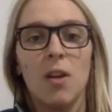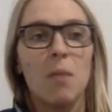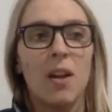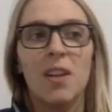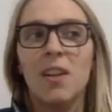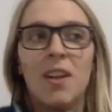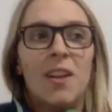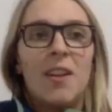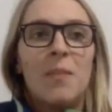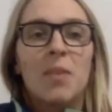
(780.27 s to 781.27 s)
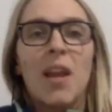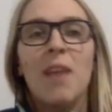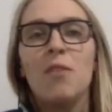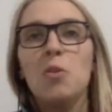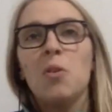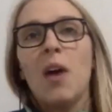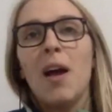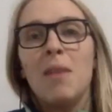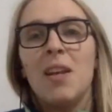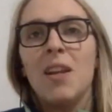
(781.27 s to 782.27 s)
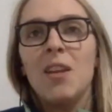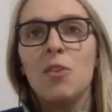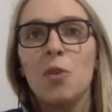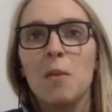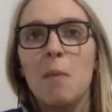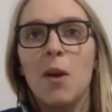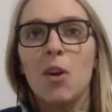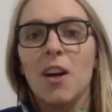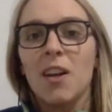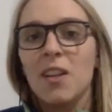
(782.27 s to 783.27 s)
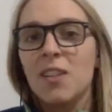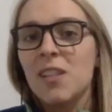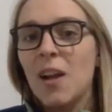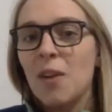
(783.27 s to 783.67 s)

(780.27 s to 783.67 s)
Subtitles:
But have you, I mean, in North America, it's not